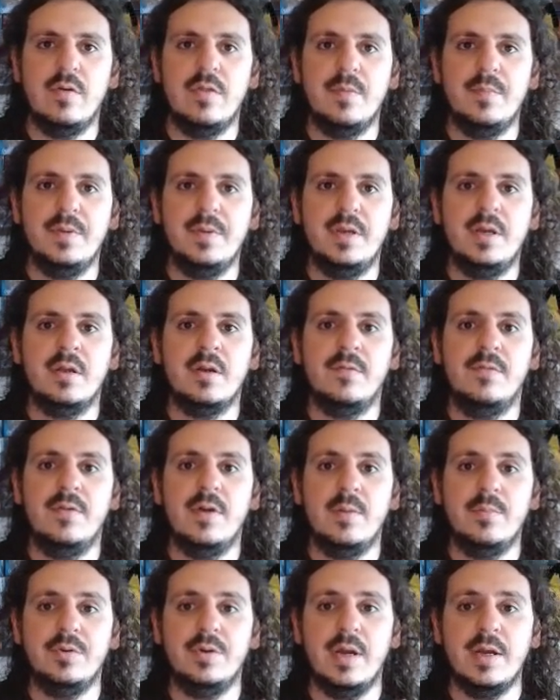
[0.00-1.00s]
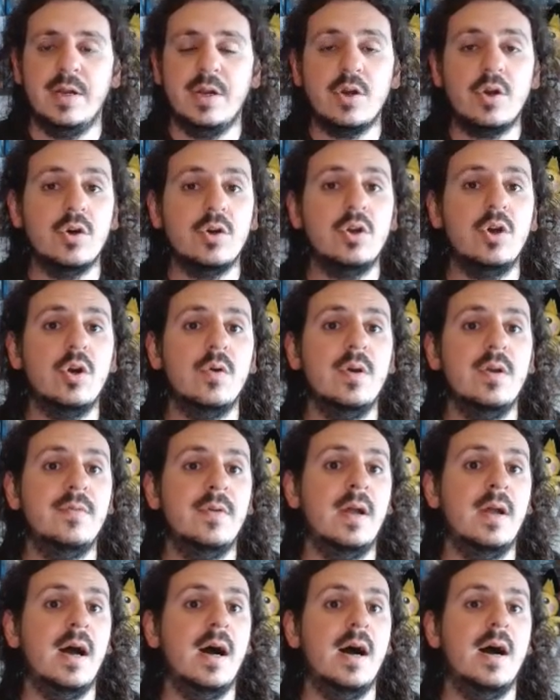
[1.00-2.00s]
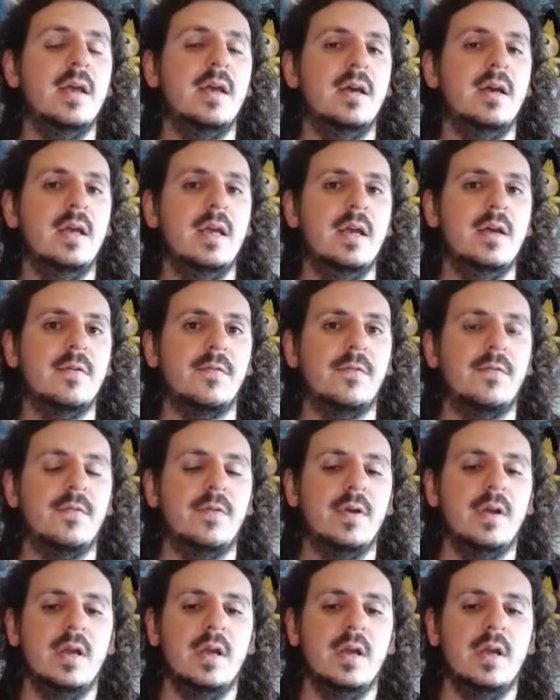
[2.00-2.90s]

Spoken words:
the beginning of February, and it could go even higher if